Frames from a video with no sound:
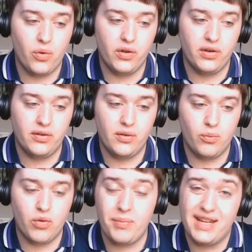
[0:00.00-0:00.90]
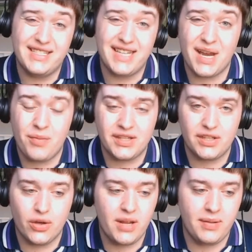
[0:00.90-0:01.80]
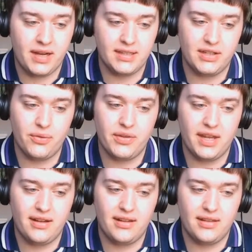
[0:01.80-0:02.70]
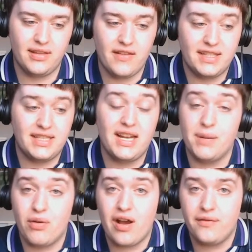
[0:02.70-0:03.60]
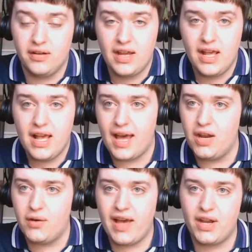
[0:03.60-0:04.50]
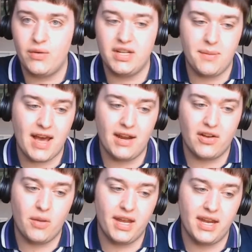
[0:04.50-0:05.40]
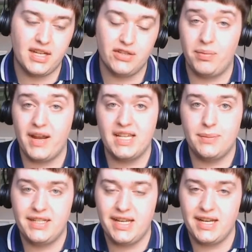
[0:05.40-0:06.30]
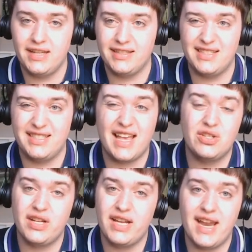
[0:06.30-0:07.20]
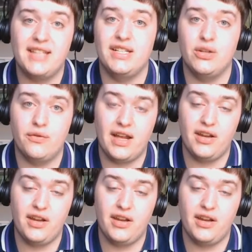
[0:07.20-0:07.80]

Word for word: would would be instead of Bastoni, because I don't think they, they still need a profit, and Lukaku and Dybala coming in to replace Martinez is essentially a net zero